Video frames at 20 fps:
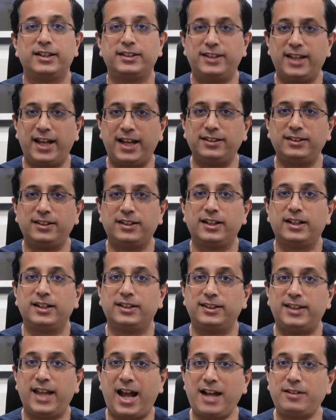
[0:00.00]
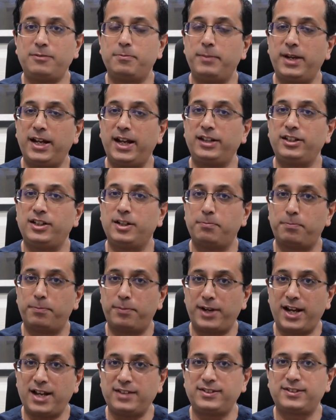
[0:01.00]
then that may
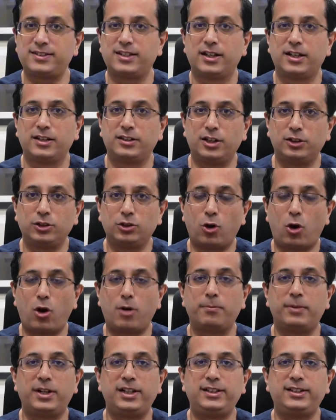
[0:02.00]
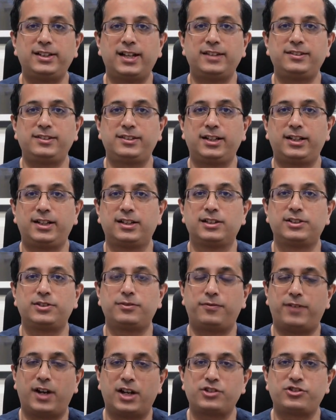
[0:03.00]
depress the normal testicles
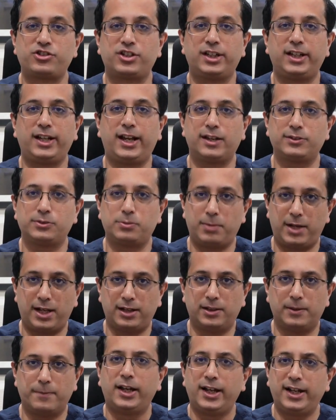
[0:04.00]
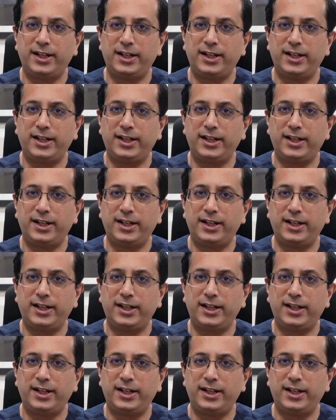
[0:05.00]
functioning as well.